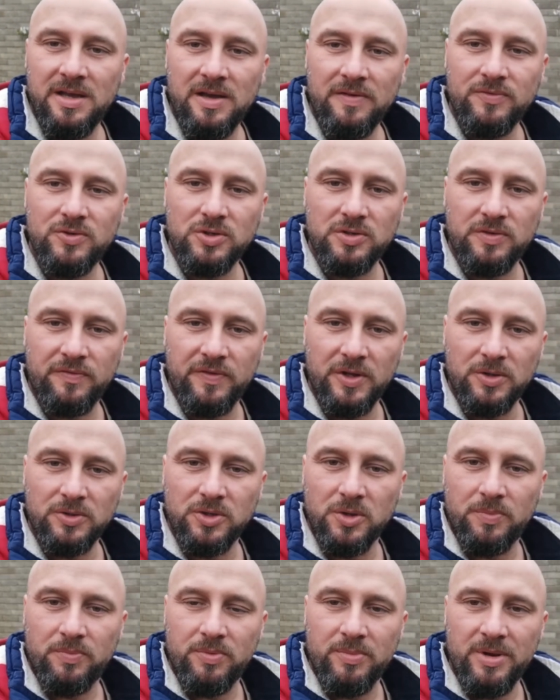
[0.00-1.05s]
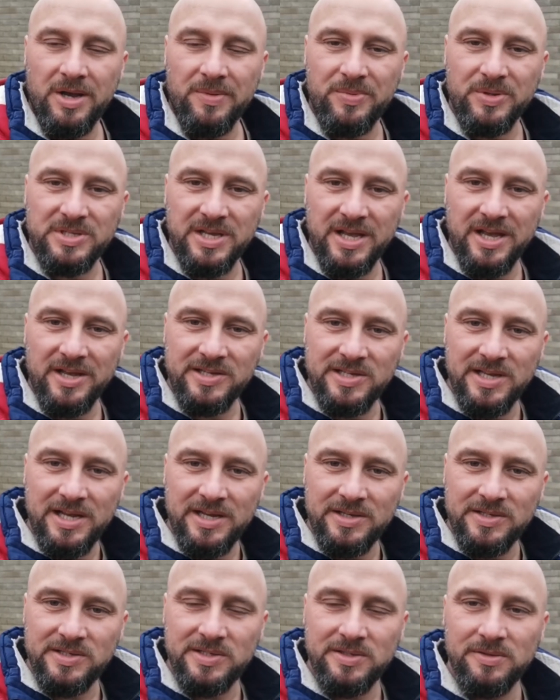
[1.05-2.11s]
I've just filled up my potato
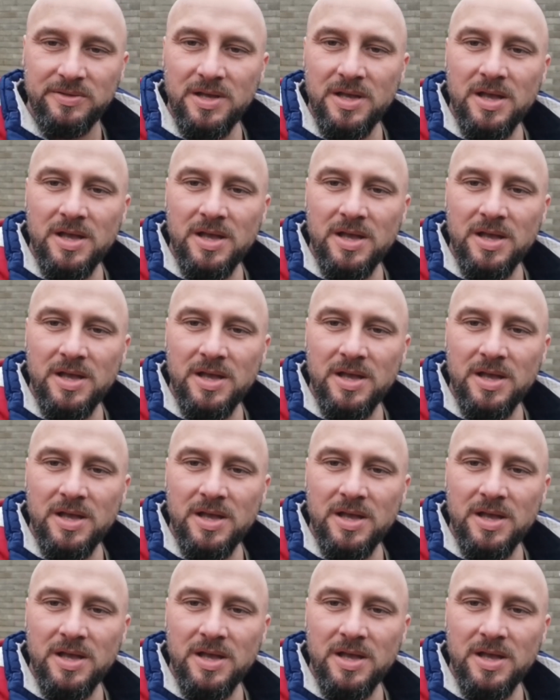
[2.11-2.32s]
sacks